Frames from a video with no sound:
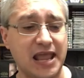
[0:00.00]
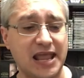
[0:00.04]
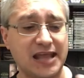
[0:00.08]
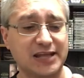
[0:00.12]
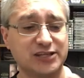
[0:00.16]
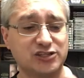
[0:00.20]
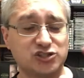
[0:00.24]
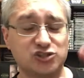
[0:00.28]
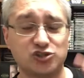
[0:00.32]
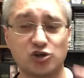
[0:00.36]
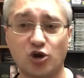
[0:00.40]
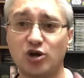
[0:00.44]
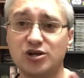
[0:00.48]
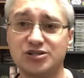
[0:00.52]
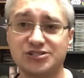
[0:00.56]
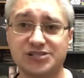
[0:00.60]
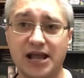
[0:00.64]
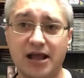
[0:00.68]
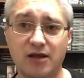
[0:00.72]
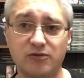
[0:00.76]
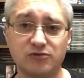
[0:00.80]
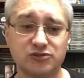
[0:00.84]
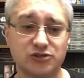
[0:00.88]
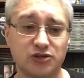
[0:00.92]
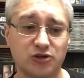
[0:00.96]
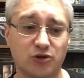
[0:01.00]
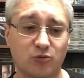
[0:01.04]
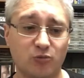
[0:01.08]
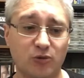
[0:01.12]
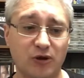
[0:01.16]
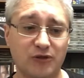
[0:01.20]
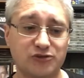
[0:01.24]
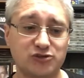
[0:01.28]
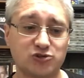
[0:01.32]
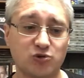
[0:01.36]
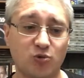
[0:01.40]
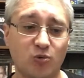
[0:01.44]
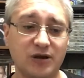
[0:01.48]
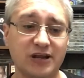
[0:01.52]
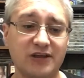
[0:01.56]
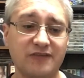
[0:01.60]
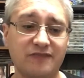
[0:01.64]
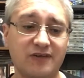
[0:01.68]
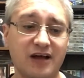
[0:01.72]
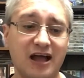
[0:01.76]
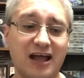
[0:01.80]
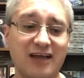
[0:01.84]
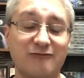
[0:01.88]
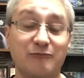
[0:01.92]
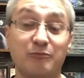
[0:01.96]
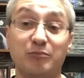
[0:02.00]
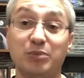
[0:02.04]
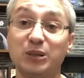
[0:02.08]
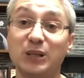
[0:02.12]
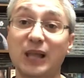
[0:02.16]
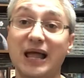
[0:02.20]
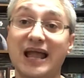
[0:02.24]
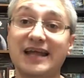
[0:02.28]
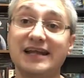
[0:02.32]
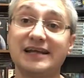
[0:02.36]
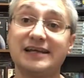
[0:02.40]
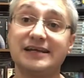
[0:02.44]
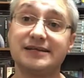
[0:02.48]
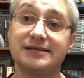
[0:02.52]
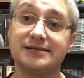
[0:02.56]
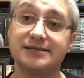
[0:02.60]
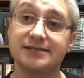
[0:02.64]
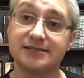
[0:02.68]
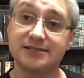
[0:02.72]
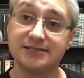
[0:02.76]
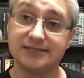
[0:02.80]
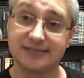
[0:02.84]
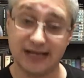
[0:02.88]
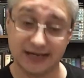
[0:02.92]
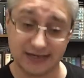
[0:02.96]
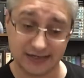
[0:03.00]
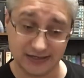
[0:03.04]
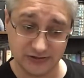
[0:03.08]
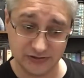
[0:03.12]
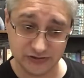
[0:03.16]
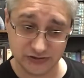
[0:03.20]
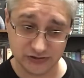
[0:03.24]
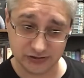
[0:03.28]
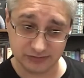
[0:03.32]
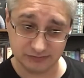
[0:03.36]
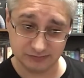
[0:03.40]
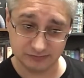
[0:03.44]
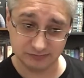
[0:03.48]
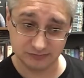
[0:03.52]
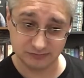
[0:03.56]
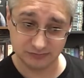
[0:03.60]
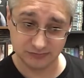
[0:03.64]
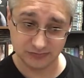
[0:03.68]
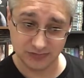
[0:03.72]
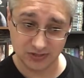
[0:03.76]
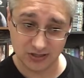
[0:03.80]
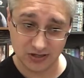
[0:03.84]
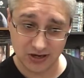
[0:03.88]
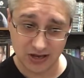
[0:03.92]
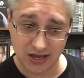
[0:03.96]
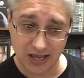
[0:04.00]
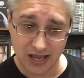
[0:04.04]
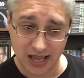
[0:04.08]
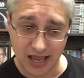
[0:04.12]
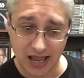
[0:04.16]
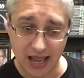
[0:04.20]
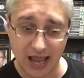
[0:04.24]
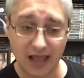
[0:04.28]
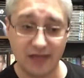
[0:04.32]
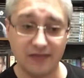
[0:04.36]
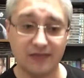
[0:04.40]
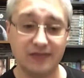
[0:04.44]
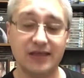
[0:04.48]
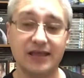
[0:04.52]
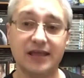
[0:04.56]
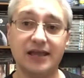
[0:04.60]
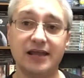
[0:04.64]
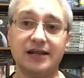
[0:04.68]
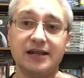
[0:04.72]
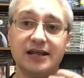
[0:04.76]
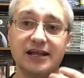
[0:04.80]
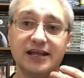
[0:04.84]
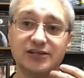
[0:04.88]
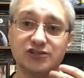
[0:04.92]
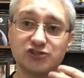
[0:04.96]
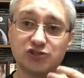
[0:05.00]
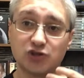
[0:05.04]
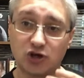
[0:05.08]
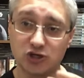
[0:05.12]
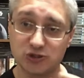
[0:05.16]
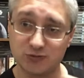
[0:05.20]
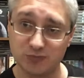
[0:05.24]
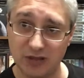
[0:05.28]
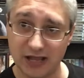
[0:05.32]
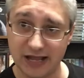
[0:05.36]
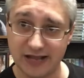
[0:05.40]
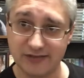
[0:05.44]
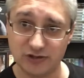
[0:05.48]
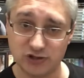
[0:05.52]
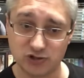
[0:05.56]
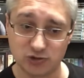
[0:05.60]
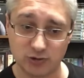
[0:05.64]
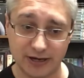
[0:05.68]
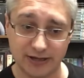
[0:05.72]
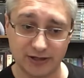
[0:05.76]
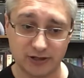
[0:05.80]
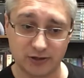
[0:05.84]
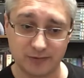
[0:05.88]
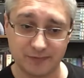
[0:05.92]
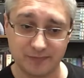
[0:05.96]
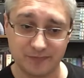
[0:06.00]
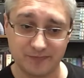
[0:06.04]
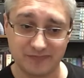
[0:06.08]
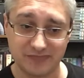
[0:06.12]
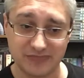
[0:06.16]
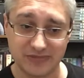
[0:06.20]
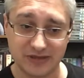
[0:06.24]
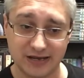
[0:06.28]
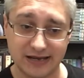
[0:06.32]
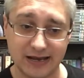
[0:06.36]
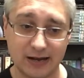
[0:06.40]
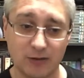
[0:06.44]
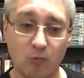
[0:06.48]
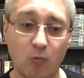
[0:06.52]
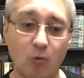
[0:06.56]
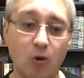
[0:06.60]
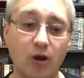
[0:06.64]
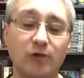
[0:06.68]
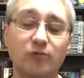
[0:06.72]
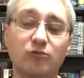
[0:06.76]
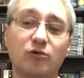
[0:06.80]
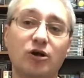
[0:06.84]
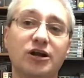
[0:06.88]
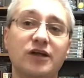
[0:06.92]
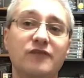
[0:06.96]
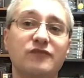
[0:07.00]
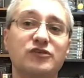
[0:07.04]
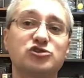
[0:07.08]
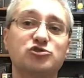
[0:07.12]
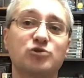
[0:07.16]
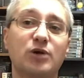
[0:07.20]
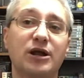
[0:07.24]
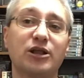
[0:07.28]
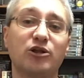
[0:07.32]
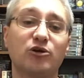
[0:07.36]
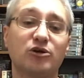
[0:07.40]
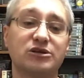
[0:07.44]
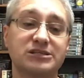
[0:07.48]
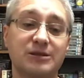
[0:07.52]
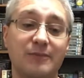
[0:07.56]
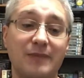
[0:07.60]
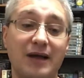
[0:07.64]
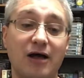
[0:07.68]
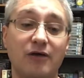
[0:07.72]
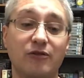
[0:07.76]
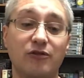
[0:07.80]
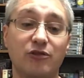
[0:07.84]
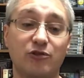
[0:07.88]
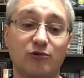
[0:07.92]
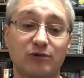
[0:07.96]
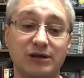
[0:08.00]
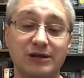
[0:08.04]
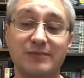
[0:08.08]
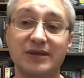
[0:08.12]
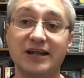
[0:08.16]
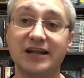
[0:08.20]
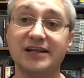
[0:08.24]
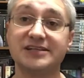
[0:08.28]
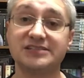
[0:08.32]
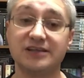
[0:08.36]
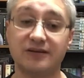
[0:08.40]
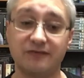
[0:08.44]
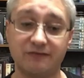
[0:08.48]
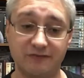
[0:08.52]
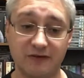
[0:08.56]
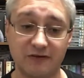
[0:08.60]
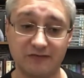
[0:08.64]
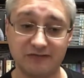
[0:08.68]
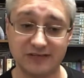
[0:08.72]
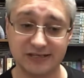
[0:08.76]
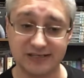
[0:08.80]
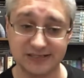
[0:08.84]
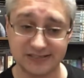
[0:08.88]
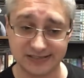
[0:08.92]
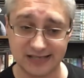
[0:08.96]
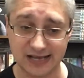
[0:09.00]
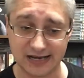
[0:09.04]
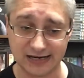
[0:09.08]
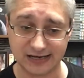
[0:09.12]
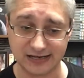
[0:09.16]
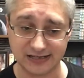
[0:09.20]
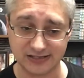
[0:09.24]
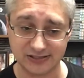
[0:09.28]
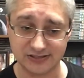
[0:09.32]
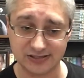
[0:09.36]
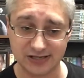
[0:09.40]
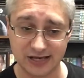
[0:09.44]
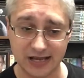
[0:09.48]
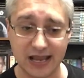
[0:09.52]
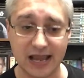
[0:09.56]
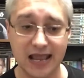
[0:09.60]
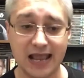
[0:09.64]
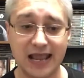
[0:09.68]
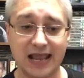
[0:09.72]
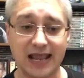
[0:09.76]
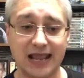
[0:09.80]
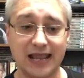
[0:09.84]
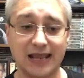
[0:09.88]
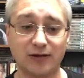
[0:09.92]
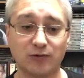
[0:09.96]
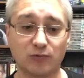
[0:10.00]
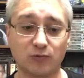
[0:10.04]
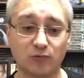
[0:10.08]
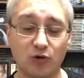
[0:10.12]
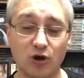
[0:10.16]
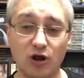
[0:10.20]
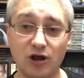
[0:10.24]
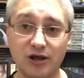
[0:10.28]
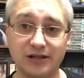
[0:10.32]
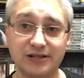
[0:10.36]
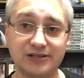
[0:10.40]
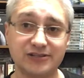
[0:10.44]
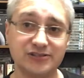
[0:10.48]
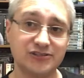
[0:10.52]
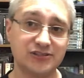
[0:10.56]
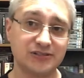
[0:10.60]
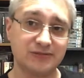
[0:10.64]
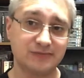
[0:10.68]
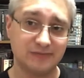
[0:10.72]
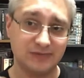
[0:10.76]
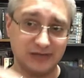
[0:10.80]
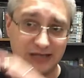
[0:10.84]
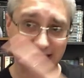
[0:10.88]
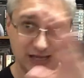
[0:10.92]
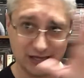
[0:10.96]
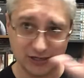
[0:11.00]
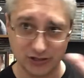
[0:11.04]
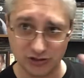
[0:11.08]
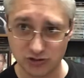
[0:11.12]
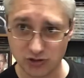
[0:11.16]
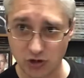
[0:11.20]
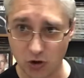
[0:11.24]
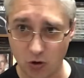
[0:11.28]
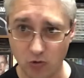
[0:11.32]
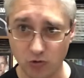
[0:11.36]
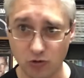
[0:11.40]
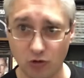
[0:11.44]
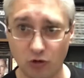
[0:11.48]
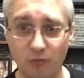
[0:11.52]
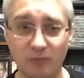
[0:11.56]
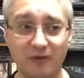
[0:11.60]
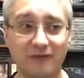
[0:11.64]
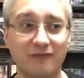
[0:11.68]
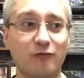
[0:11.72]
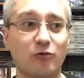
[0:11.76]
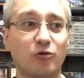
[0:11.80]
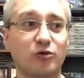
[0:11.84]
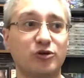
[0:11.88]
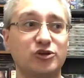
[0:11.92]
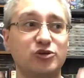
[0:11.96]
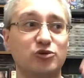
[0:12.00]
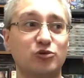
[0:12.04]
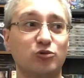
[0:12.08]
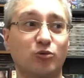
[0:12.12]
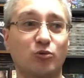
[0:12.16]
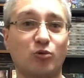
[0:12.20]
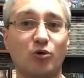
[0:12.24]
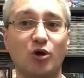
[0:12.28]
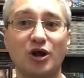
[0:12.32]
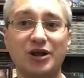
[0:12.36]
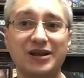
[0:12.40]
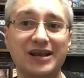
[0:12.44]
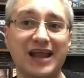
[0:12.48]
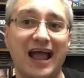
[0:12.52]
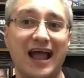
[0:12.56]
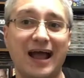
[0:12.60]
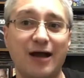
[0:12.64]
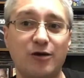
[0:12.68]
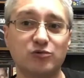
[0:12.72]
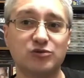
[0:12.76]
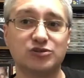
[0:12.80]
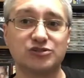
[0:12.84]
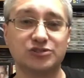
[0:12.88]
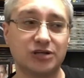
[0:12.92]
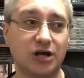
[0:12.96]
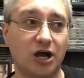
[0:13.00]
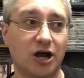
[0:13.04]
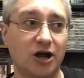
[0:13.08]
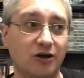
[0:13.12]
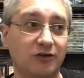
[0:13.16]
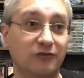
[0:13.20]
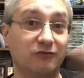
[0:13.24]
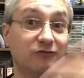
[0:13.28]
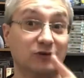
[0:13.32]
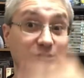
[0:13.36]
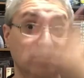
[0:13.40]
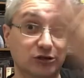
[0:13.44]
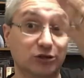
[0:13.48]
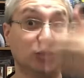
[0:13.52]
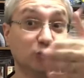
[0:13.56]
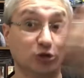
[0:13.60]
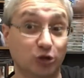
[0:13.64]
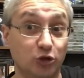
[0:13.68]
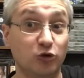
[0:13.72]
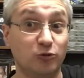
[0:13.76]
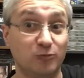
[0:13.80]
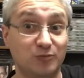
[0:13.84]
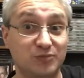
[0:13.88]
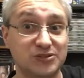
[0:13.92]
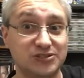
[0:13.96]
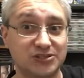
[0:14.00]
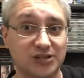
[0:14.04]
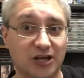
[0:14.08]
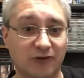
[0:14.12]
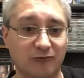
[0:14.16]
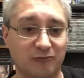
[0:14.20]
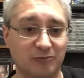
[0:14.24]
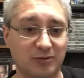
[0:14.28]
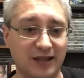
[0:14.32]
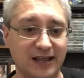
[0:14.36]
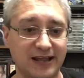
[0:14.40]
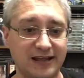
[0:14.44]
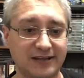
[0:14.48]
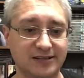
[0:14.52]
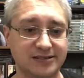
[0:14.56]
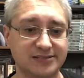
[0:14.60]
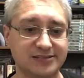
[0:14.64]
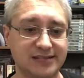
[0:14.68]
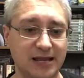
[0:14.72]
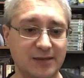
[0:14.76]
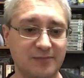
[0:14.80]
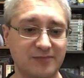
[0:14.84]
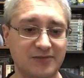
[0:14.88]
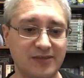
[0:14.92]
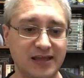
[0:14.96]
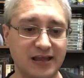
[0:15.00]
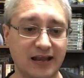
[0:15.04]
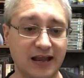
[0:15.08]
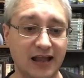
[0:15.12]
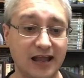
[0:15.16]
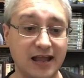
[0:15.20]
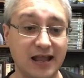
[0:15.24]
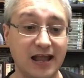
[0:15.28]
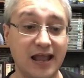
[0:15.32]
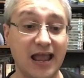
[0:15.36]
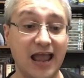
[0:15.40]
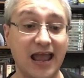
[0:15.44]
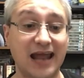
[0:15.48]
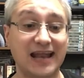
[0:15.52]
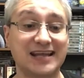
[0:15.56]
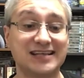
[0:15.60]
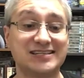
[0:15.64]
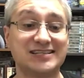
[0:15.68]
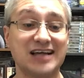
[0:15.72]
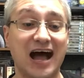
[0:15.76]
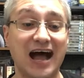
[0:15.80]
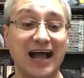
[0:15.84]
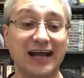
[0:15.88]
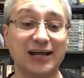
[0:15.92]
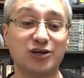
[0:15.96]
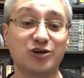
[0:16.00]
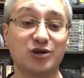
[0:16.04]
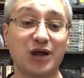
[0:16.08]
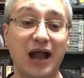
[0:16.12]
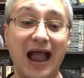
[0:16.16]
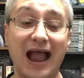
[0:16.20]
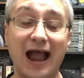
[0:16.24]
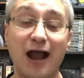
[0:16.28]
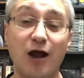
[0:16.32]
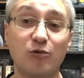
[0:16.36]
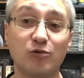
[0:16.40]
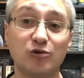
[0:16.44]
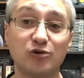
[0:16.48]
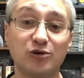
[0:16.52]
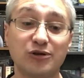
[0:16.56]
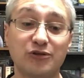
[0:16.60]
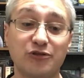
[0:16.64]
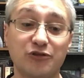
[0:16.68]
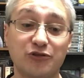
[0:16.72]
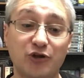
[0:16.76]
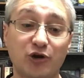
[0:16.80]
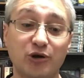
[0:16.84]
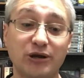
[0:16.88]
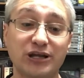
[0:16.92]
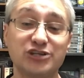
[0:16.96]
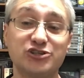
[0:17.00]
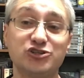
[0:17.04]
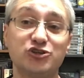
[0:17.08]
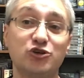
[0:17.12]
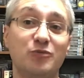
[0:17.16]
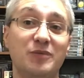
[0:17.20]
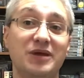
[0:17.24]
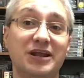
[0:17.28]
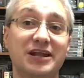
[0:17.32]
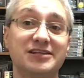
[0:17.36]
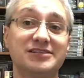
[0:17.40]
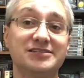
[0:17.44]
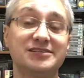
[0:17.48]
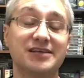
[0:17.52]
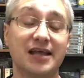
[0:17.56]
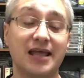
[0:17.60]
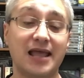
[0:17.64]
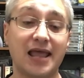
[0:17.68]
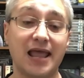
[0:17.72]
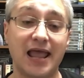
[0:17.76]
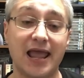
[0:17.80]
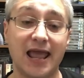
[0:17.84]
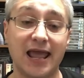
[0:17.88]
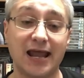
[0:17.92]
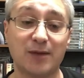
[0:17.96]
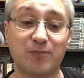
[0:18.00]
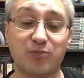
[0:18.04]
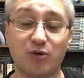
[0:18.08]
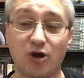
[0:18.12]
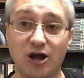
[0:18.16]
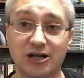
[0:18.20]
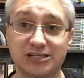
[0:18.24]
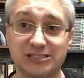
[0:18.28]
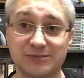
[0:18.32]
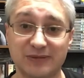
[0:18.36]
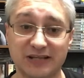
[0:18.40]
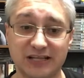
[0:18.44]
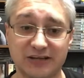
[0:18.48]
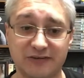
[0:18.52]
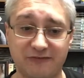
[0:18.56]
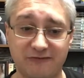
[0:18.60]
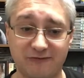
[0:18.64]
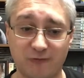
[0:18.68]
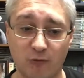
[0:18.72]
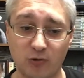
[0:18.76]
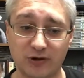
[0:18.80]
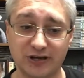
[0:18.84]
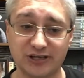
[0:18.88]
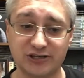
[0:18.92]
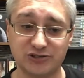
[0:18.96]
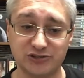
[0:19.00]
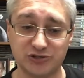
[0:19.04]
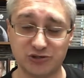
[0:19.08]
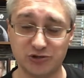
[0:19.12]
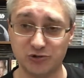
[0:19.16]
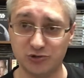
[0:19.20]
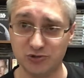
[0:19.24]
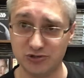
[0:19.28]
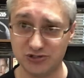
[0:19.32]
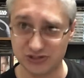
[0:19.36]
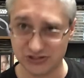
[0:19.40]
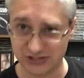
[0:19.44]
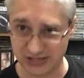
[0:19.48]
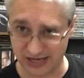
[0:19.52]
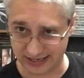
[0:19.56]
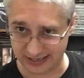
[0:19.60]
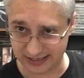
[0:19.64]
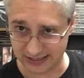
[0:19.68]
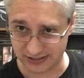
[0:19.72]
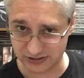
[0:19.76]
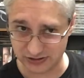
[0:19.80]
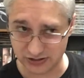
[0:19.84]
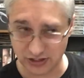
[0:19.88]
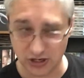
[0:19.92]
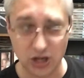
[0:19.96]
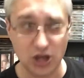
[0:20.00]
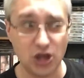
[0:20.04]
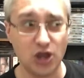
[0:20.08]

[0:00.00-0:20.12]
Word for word: it starts out with 25 blank seconds, and then it starts playing the trailer. Again, one run of the trailer is about 3 minutes and 50 seconds. It runs in total before you run out of loops of playing the same thing, an entire hour and 32 minutes and approximately 42 seconds.